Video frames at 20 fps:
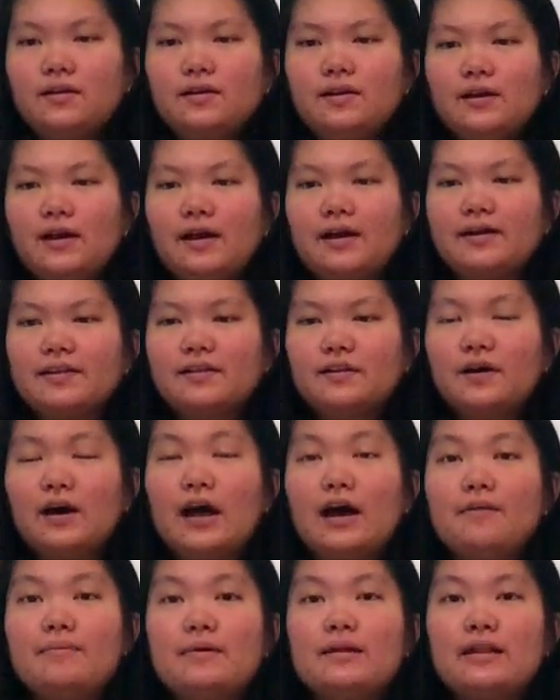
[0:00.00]
yeah, so
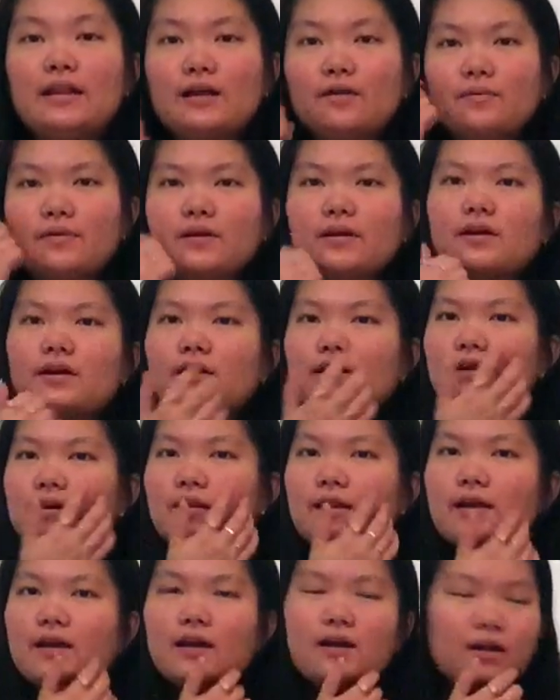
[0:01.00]
I've been like working
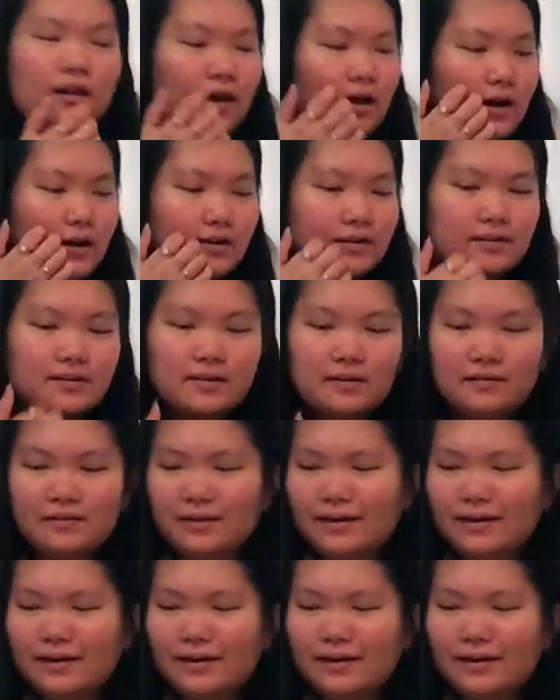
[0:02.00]
like a lot, so